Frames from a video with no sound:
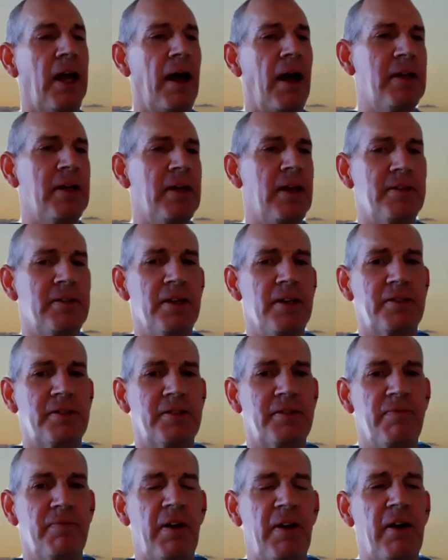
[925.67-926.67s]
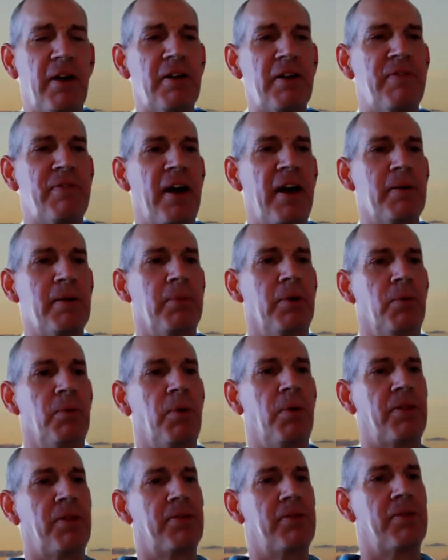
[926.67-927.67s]
Yeah, I mean, it's very
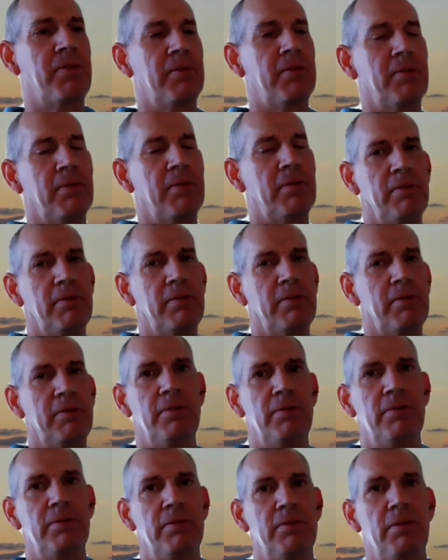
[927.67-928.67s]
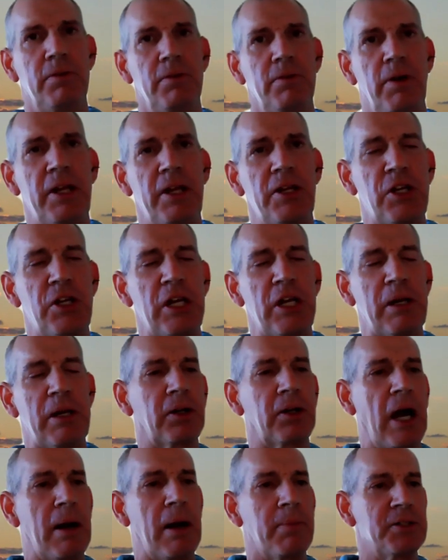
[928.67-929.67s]
valuable with any
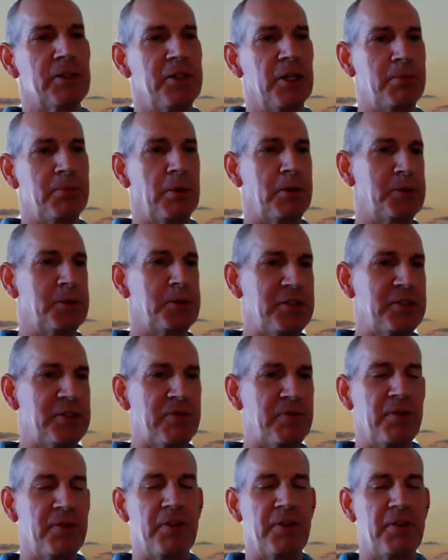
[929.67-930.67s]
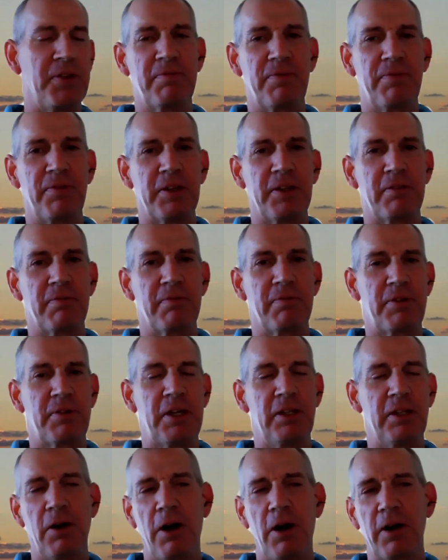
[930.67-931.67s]
chamber of commerce does, but especially for the
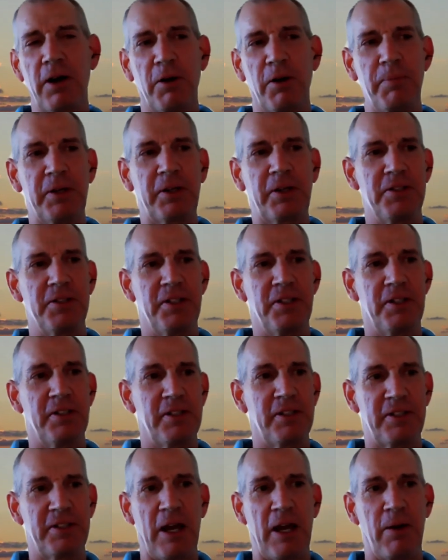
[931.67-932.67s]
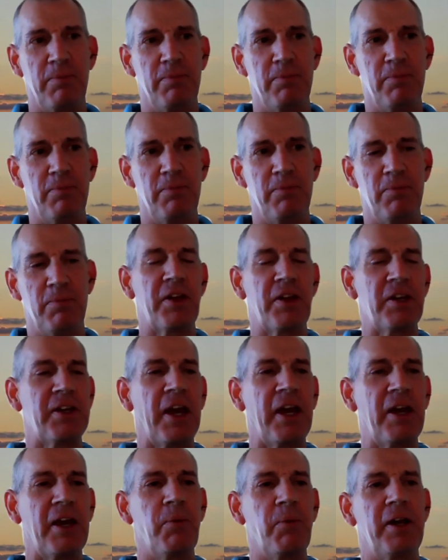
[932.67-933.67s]
Key Largo, because it's, again, we're
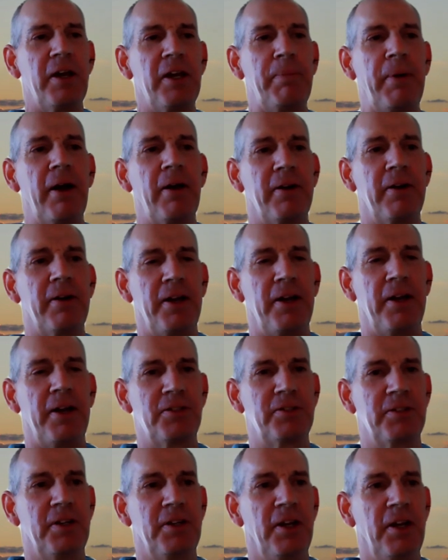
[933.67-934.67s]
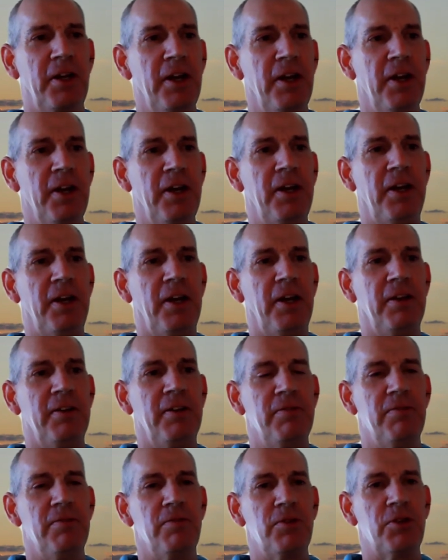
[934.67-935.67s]
the gateway to paradise,
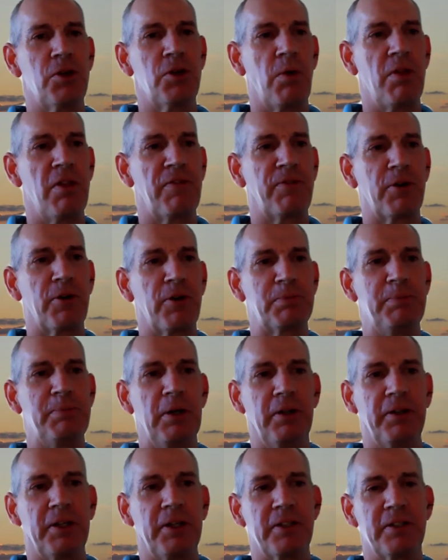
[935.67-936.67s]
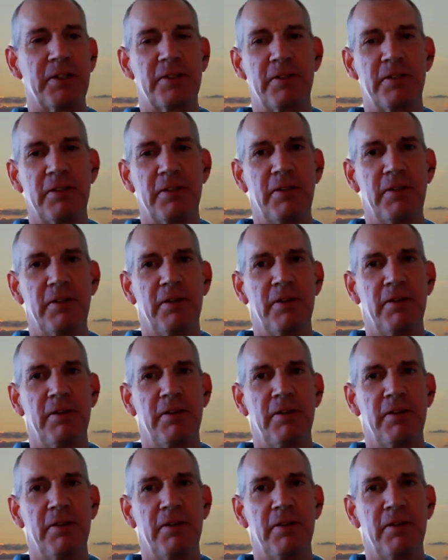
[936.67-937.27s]
and you're one of the first buildings